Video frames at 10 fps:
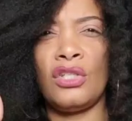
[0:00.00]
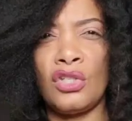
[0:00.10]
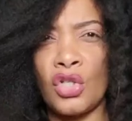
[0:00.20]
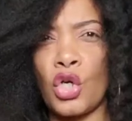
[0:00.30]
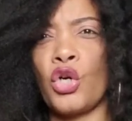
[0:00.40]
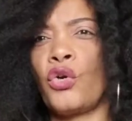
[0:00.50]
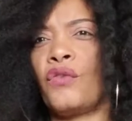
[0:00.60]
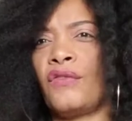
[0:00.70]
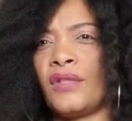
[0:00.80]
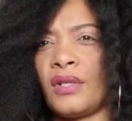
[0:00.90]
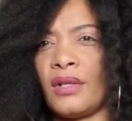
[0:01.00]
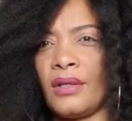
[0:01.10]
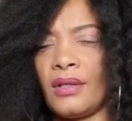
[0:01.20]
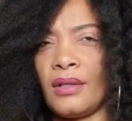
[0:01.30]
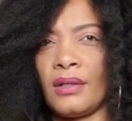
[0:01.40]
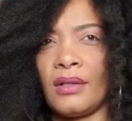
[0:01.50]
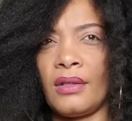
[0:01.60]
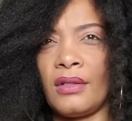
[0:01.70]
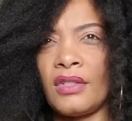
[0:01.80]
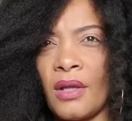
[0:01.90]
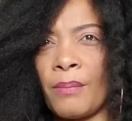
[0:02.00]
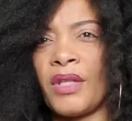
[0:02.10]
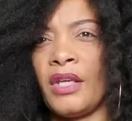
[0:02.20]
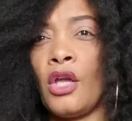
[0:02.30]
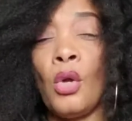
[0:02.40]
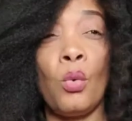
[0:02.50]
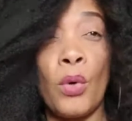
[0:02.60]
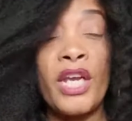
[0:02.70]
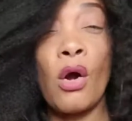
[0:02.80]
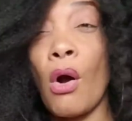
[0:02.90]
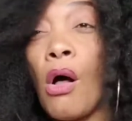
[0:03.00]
who deserves something.